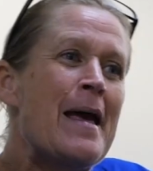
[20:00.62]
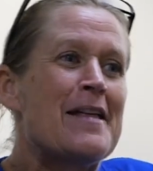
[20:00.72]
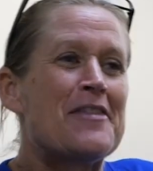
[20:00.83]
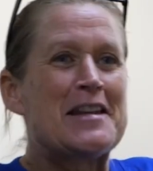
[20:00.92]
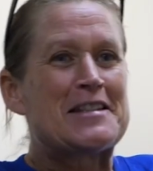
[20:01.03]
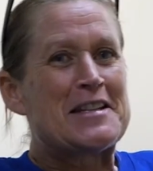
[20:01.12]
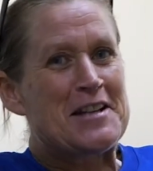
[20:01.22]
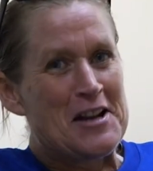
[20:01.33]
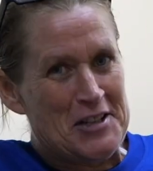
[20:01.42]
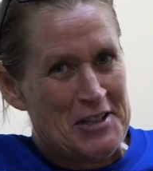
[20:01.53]
There's
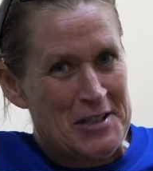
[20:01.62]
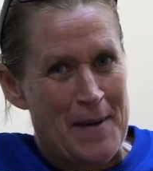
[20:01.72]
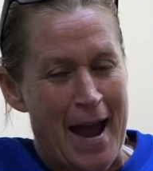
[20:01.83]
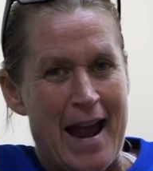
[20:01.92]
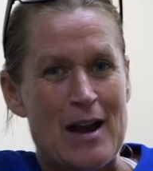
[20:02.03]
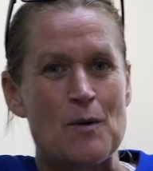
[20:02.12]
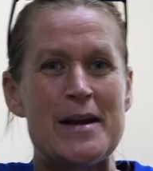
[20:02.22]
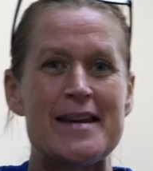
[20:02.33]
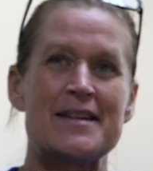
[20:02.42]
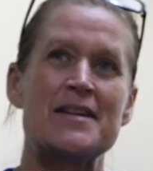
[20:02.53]
discussions about how we
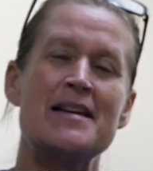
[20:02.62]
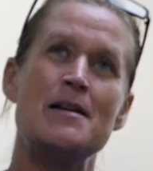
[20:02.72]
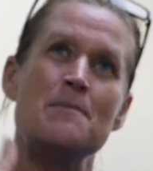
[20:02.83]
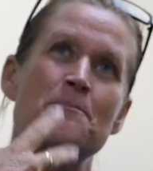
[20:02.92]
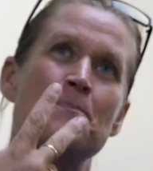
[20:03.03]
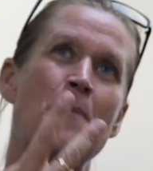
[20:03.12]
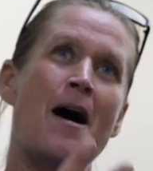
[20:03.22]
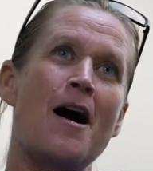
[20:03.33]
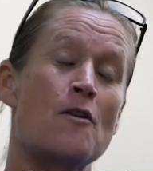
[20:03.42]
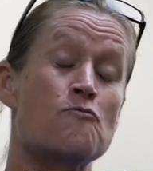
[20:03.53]
can
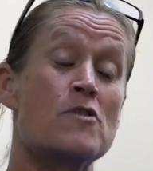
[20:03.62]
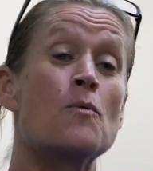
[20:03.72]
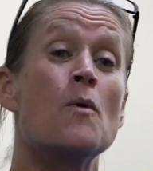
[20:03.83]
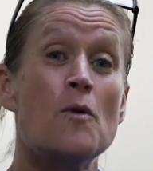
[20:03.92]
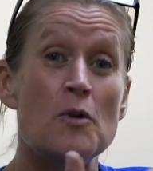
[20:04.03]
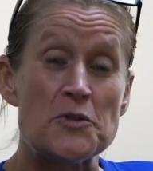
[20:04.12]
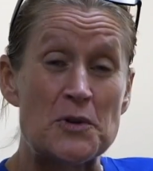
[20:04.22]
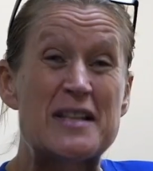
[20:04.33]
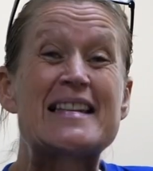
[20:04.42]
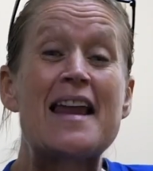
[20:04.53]
reward or
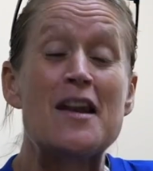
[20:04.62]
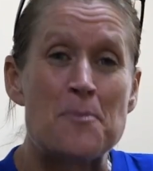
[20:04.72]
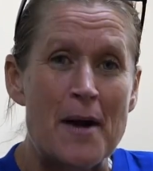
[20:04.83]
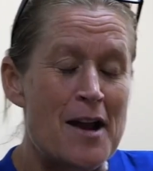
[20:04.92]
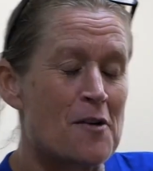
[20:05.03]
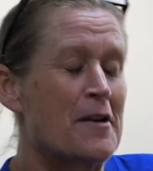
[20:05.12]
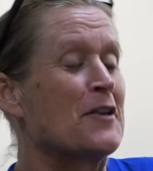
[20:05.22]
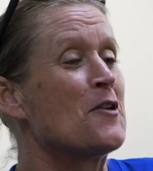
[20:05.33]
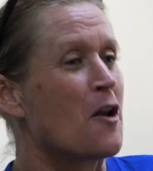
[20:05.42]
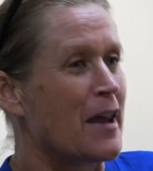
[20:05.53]
celebrate or
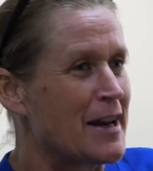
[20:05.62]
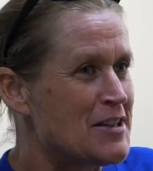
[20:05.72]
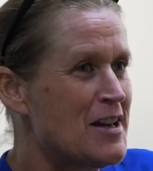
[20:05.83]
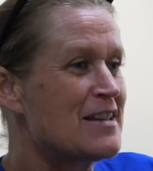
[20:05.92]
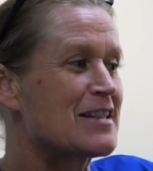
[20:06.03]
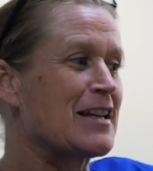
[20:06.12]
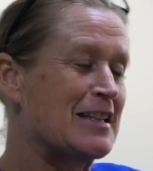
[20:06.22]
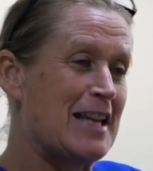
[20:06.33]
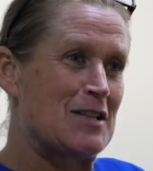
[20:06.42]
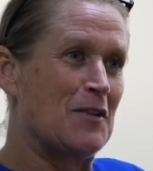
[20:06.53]
acknowledge
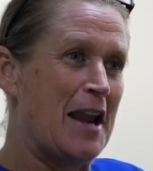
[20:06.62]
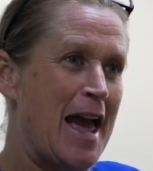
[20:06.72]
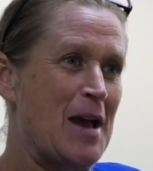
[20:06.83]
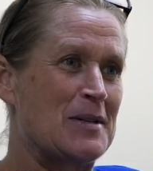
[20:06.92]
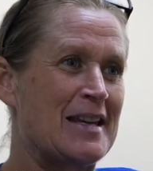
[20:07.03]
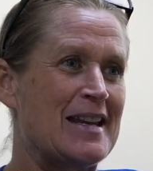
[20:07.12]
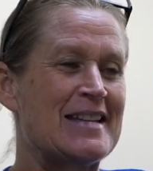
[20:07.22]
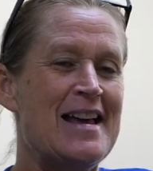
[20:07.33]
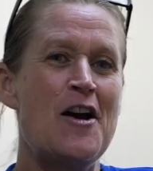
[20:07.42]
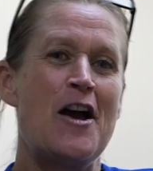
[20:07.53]
successful houses
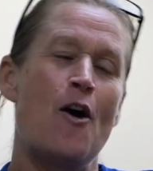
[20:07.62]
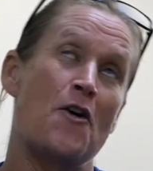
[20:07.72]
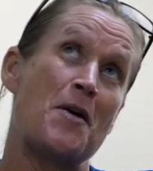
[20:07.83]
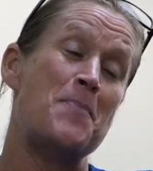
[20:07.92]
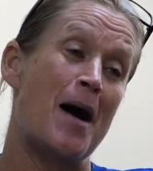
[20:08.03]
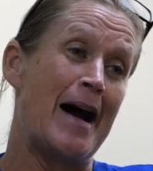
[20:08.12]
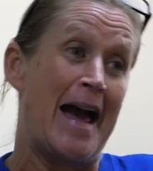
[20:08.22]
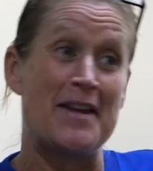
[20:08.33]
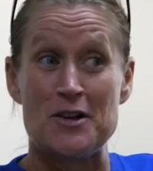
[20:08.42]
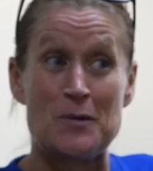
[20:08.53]
on a
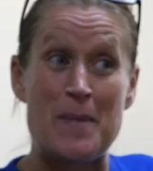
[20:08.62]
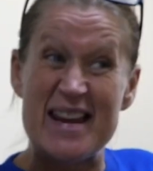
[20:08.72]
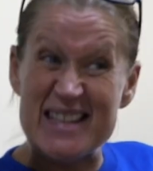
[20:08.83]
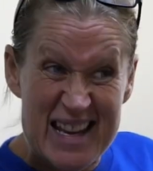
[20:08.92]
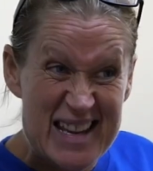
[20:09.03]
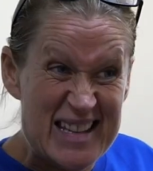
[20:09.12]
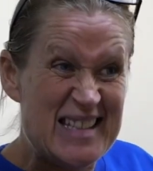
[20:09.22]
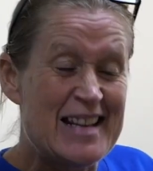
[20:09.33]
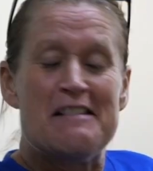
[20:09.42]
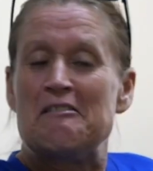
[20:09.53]
biannual basis.
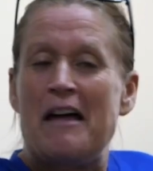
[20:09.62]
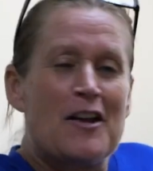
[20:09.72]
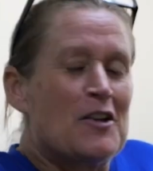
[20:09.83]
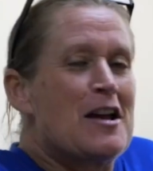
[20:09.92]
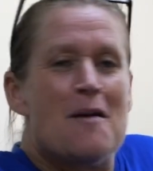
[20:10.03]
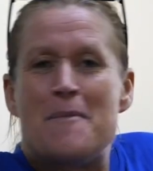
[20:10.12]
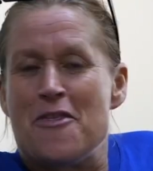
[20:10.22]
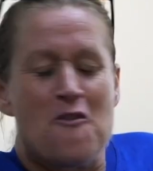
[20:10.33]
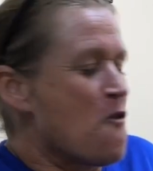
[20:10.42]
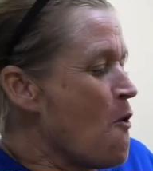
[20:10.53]
That could come in the
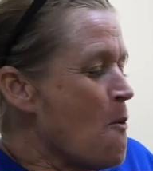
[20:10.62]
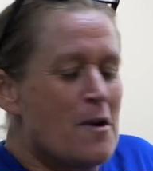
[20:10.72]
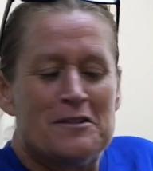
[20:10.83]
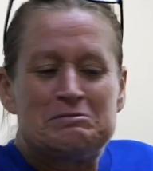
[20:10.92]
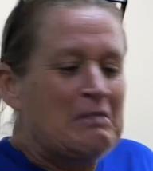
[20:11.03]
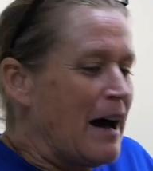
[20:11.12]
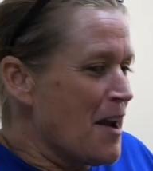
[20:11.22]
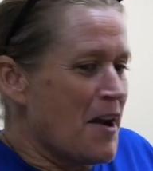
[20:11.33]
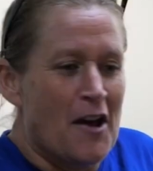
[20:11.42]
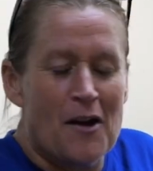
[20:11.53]
form of, I
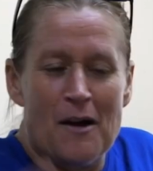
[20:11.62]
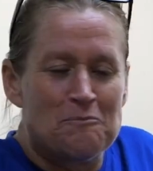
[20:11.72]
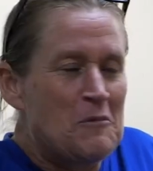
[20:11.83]
don't know,